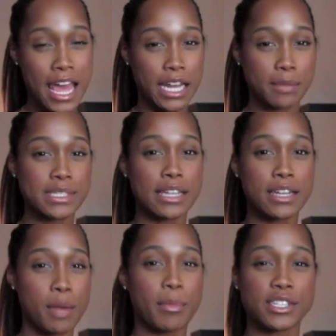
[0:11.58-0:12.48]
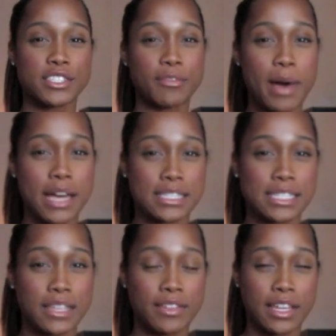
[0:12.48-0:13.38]
and I'm sending a bunch of
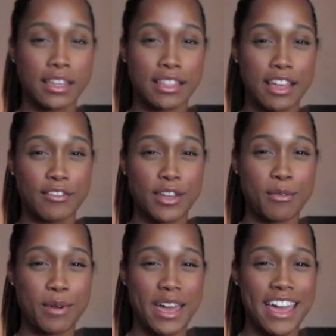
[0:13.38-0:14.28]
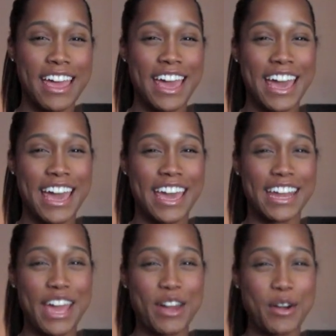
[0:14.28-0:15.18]
positivity and love your way,
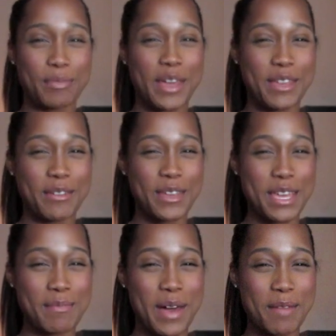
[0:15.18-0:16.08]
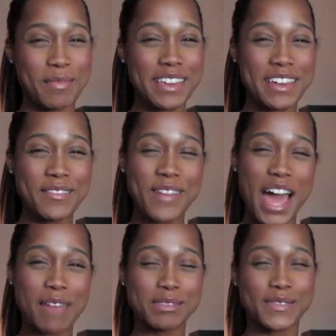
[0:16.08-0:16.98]
and I hope that you keep up the good
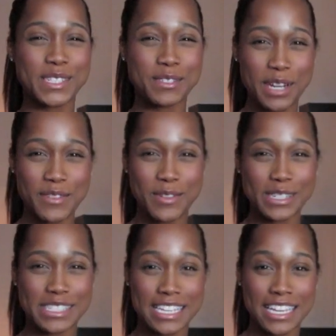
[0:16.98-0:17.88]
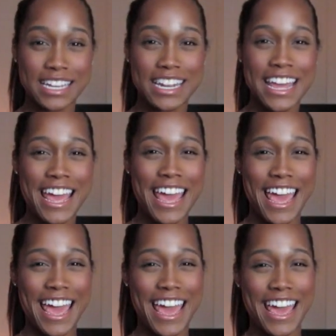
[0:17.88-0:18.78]
vibes for twenty fourteen,
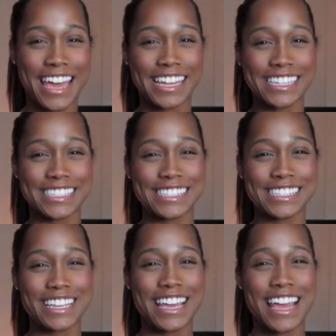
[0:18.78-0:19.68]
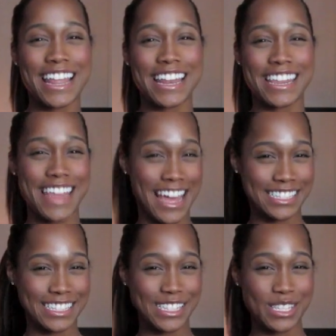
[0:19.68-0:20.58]
and
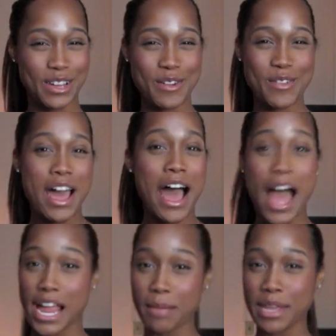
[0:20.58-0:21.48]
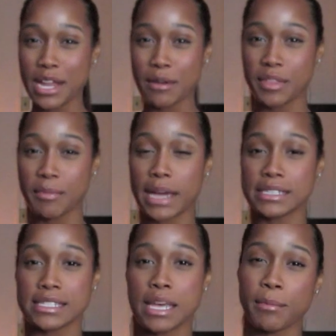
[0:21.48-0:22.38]
yes, so I am here with
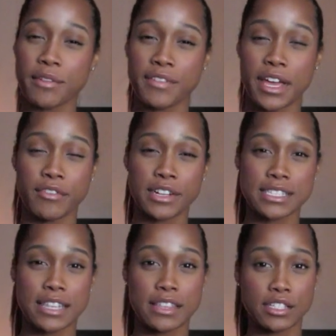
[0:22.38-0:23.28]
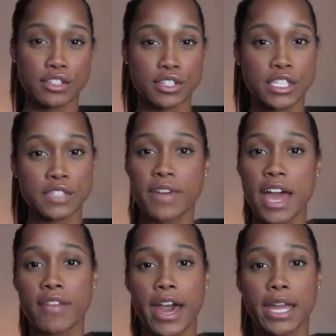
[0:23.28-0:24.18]
my December favorites, and these are just
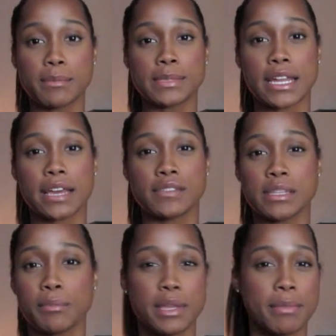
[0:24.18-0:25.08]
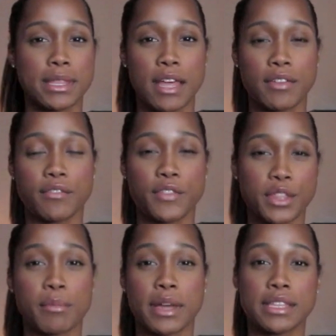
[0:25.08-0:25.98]
five items that I've simply been loving for
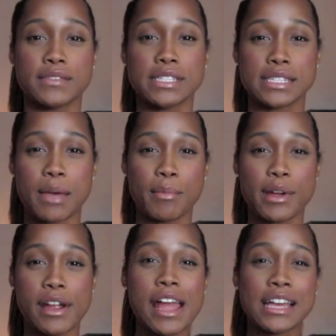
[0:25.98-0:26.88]
the month of December,